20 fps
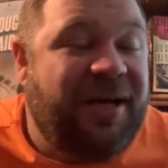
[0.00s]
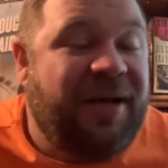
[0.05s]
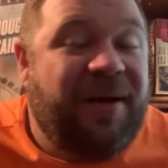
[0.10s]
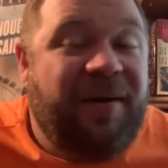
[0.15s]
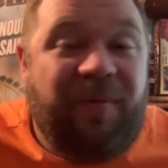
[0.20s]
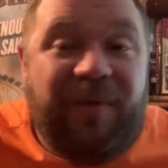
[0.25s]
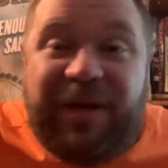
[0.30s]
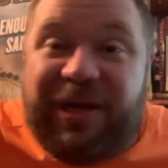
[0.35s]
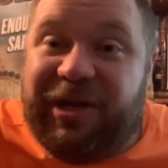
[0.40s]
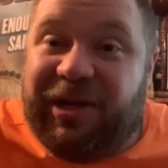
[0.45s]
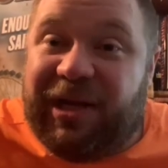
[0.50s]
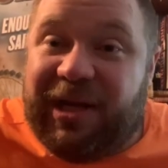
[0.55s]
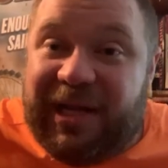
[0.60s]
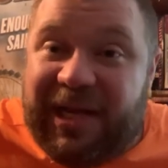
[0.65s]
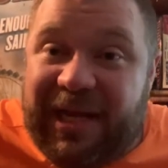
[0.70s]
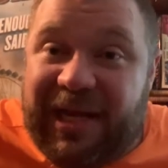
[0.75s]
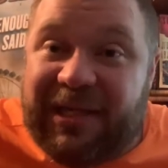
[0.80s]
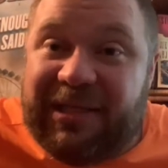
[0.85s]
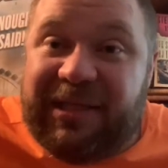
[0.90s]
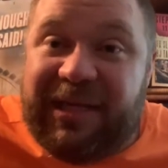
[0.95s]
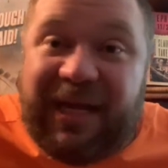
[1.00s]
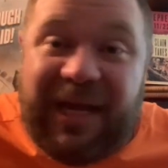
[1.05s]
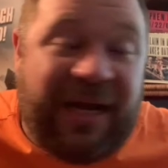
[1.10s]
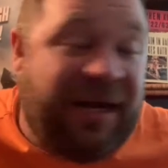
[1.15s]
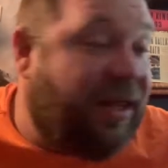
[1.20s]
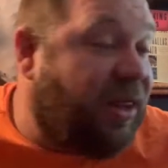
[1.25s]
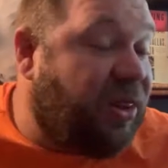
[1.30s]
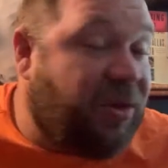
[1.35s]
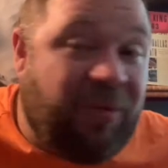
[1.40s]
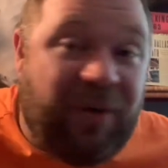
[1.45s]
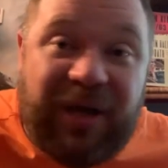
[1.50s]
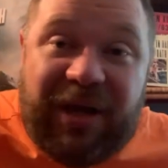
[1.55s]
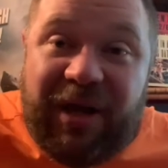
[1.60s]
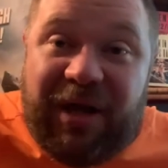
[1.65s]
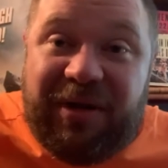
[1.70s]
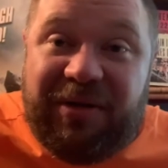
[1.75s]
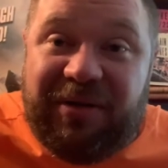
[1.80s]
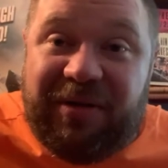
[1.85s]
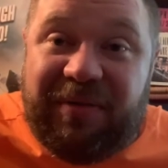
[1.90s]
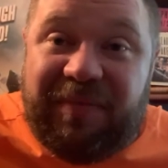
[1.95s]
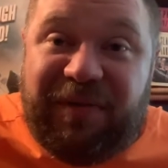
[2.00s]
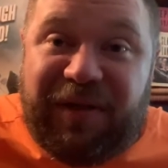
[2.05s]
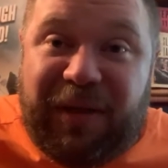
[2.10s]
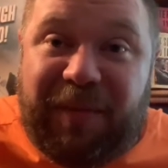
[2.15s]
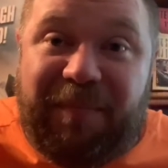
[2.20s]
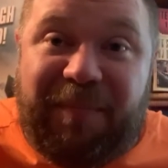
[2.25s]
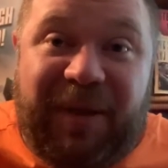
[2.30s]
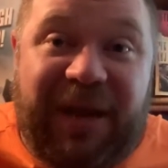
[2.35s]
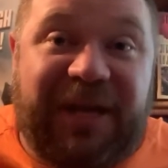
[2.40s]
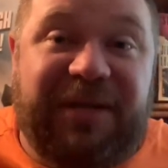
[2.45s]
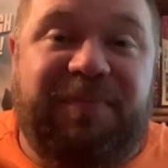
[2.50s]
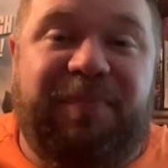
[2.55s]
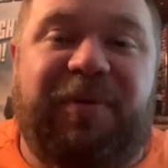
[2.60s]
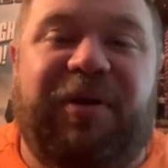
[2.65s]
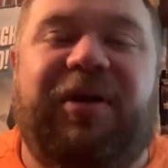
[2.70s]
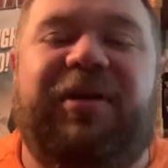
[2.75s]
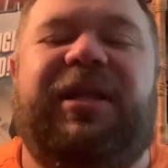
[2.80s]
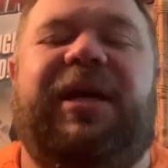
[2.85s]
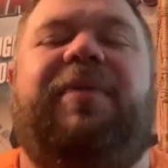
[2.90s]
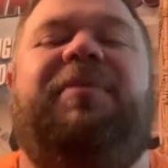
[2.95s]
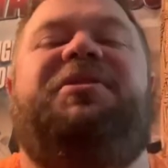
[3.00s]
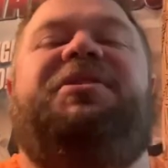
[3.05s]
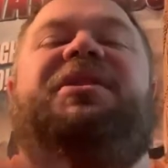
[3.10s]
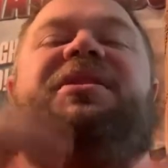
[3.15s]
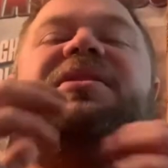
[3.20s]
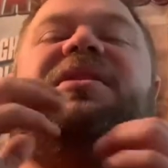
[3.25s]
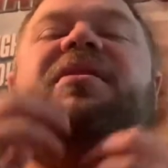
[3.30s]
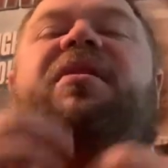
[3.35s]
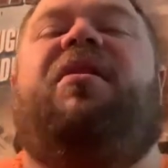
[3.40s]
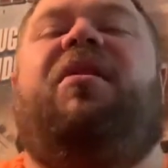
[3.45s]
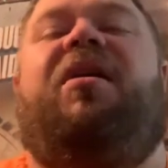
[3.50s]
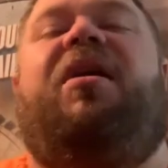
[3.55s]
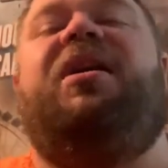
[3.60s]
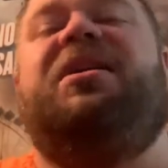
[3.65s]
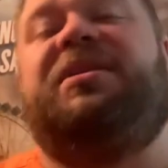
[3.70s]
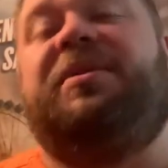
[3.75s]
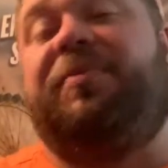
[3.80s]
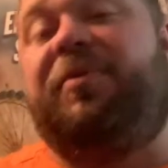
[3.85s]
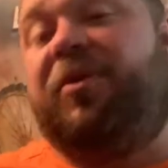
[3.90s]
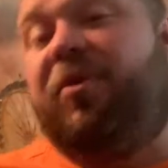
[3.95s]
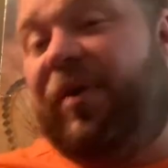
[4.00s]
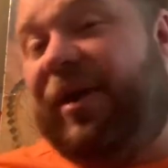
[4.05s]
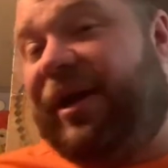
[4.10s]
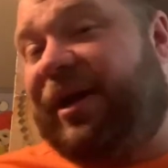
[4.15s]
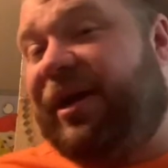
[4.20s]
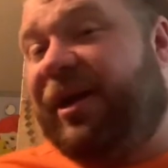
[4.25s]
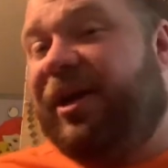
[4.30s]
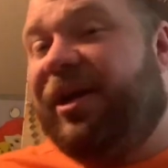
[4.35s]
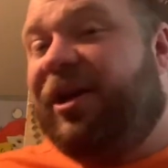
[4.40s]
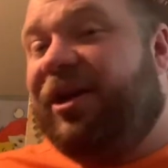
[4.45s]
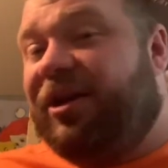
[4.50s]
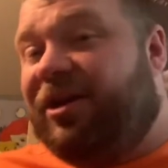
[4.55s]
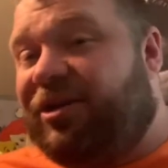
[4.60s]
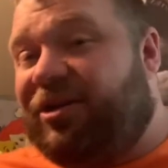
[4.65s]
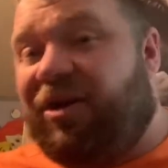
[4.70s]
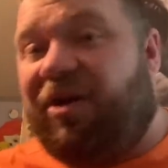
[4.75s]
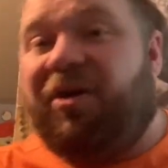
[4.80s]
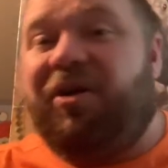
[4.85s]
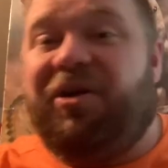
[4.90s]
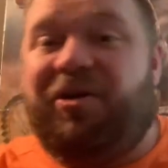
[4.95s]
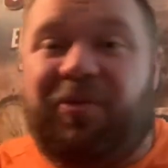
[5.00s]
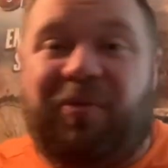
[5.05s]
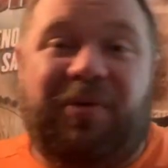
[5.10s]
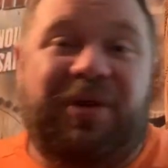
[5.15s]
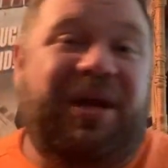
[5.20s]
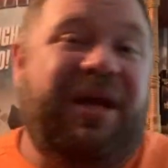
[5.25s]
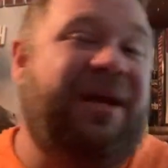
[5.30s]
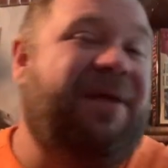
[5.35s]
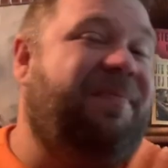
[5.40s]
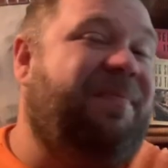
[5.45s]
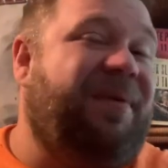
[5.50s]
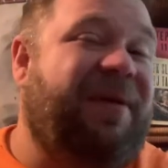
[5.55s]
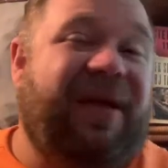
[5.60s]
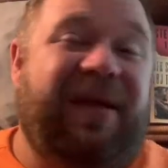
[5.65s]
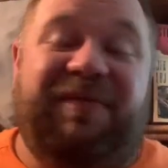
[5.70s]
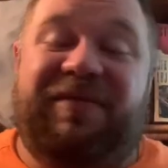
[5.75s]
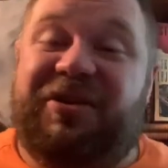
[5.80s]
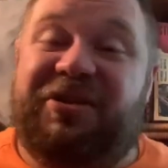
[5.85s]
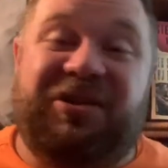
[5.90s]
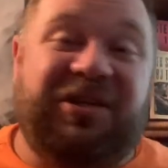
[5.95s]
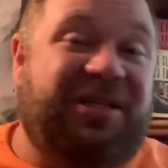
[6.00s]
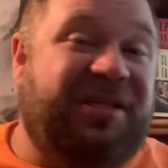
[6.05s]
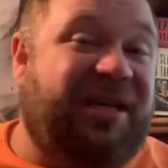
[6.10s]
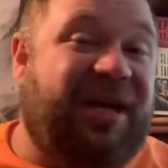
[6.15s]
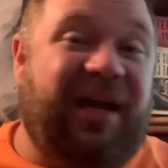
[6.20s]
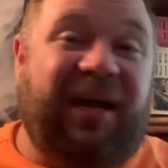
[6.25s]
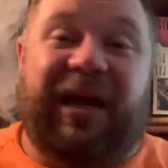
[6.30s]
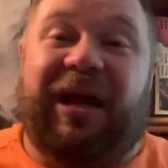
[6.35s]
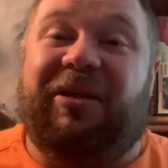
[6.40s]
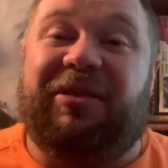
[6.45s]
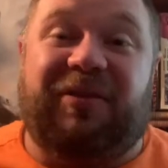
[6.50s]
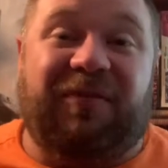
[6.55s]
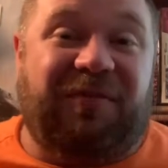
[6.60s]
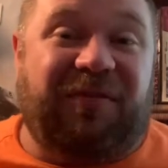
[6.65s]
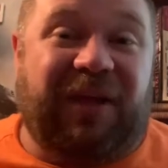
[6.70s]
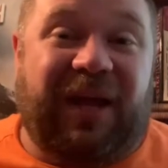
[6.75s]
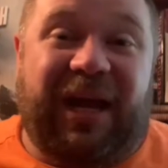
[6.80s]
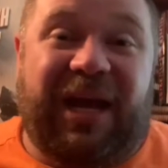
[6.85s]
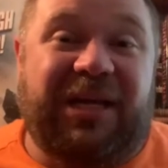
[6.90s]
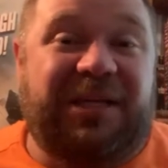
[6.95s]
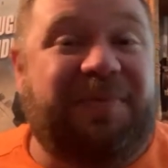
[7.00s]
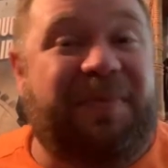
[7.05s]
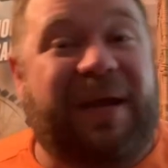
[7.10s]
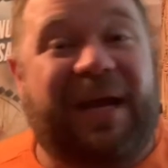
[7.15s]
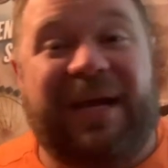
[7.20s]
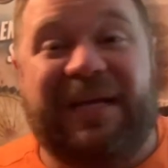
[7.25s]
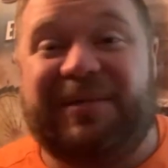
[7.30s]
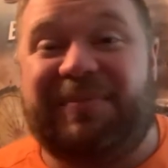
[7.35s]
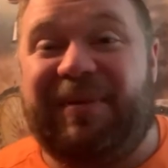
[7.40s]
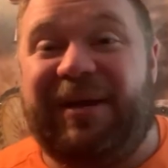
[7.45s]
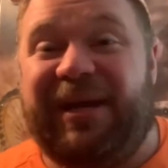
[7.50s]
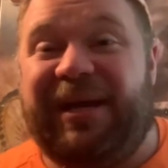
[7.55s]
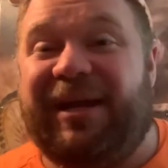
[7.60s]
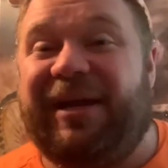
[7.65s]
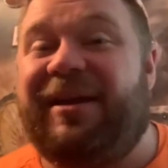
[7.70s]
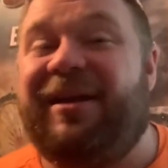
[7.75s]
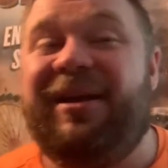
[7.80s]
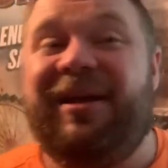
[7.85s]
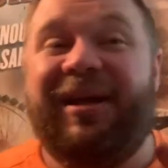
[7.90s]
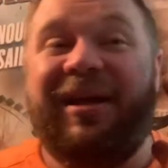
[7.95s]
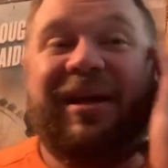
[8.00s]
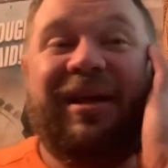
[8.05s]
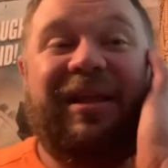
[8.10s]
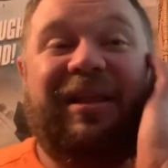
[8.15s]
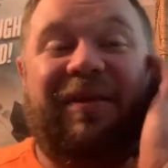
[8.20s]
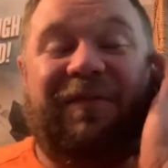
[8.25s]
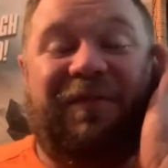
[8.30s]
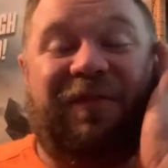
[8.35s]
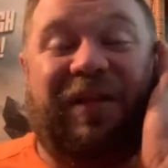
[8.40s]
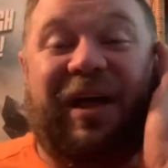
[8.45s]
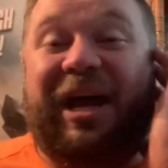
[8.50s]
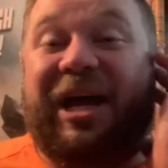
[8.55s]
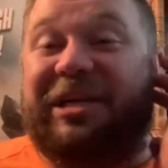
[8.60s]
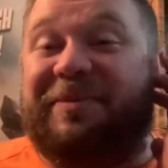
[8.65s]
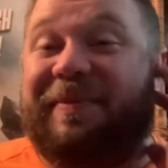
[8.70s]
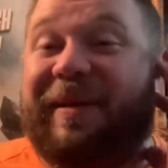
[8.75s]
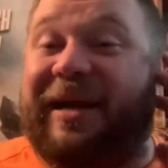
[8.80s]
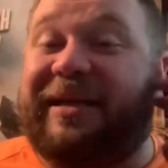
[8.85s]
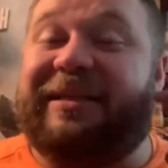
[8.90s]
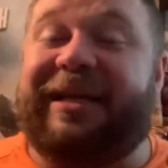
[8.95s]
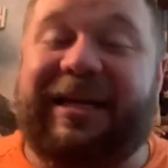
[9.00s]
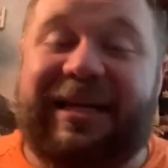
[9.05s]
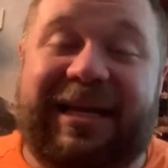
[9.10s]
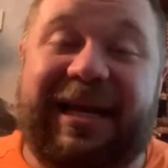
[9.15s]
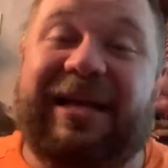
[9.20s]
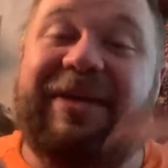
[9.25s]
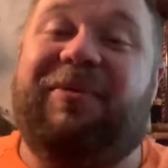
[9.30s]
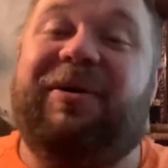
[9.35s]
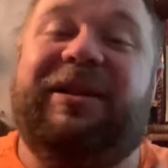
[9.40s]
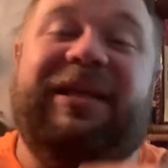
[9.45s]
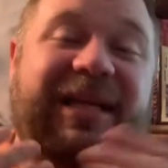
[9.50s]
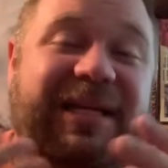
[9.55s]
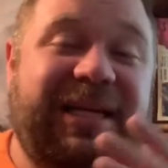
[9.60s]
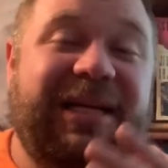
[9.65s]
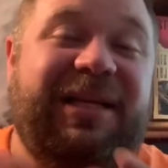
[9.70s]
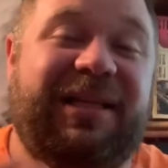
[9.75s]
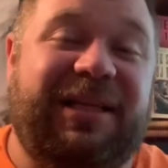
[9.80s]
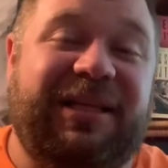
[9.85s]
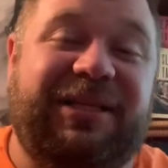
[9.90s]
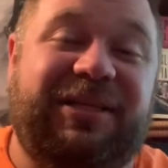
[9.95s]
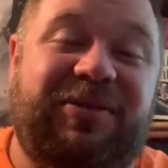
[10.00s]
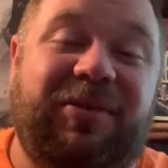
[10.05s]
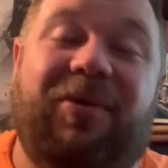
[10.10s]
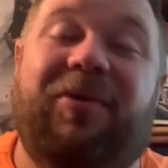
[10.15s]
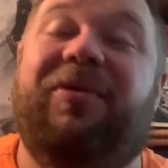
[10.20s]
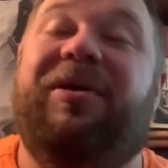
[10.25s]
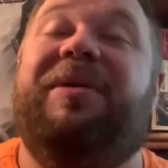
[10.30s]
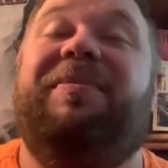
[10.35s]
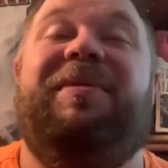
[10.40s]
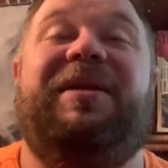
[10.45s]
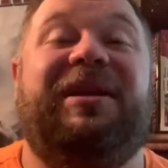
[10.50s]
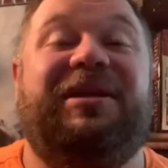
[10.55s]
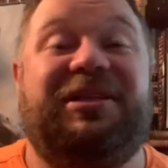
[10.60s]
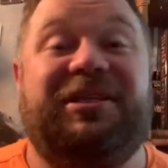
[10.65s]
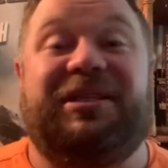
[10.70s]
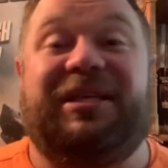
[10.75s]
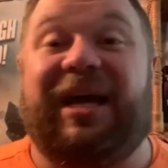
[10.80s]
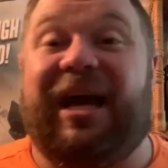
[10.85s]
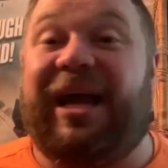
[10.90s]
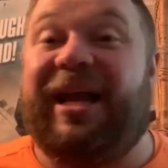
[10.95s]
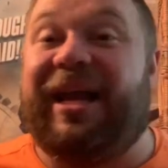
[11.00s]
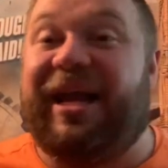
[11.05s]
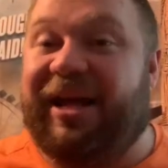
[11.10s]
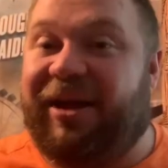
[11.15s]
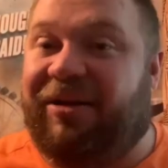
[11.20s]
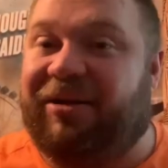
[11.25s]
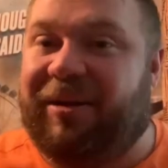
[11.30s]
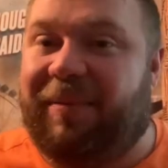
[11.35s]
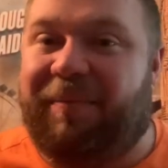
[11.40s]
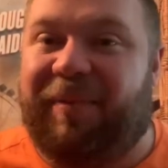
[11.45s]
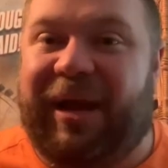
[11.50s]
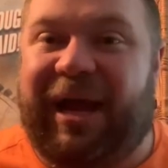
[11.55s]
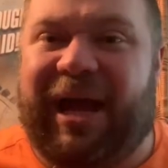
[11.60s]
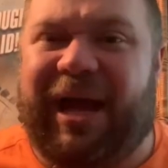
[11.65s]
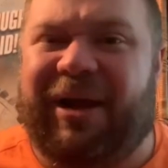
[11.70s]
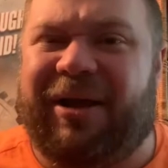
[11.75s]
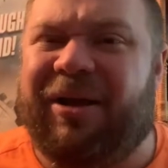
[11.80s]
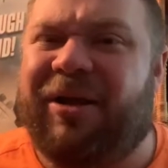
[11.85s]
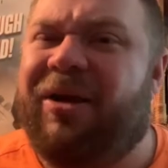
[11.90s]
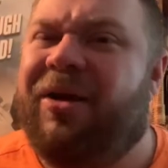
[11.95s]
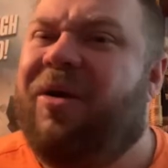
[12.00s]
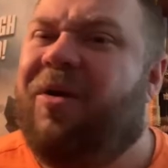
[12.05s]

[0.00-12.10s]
We could easily had a 300 and something page book that was just an awesome, quick, dark read. If you just cut out the flashbacks, man, the flashbacks, I get it what they did to the story, but it just kind of held it back.